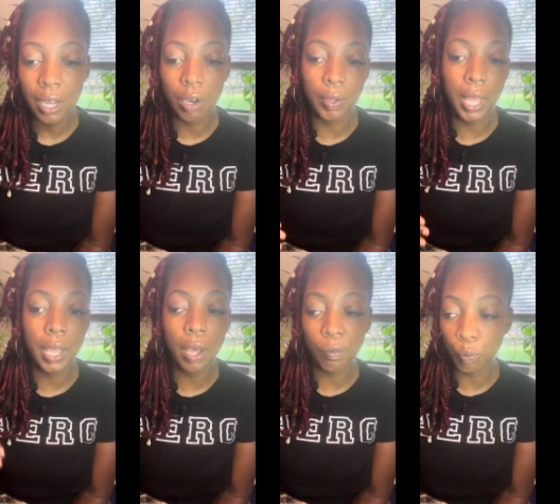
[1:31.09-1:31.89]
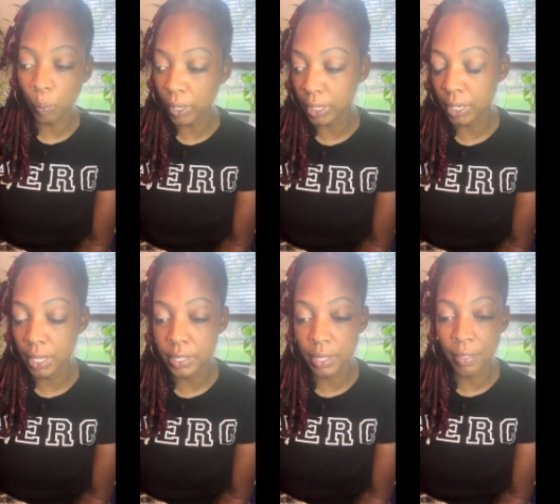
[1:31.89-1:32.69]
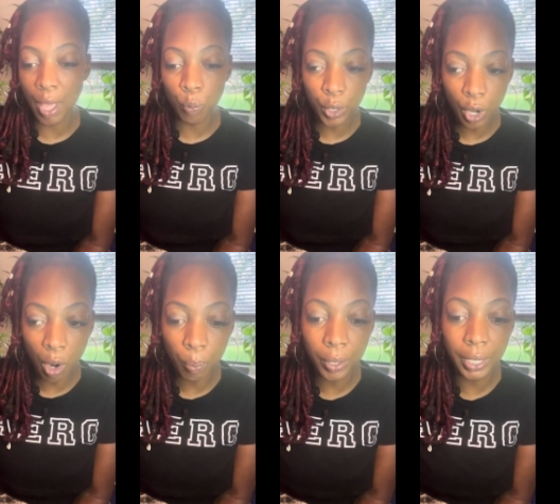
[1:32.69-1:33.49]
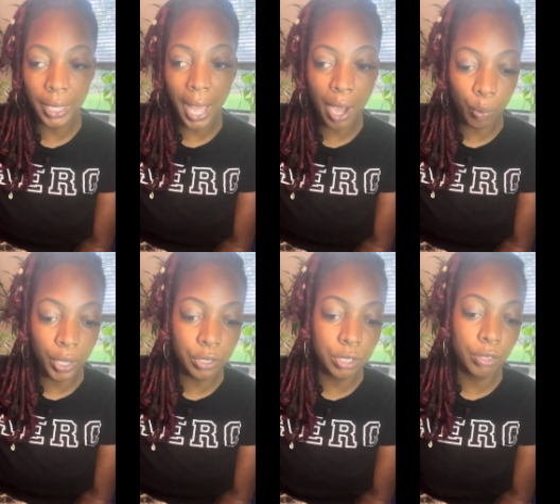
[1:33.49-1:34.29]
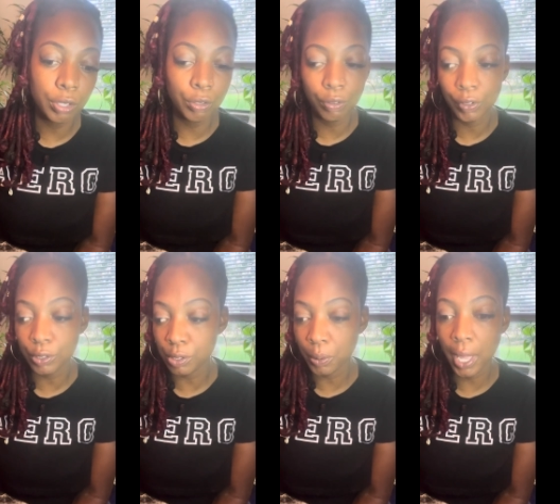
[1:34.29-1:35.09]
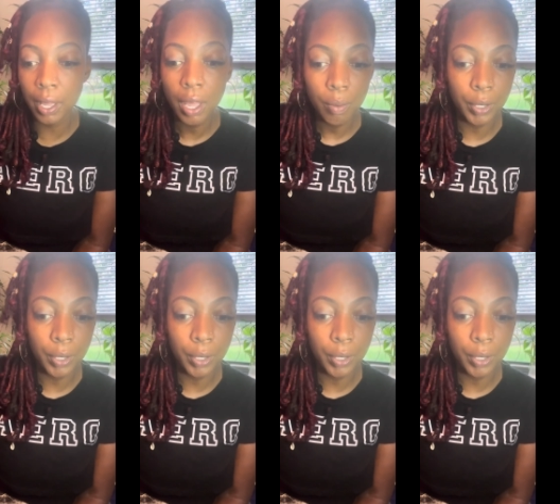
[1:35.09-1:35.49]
okay, of what it is that we are putting out into the universe, okay?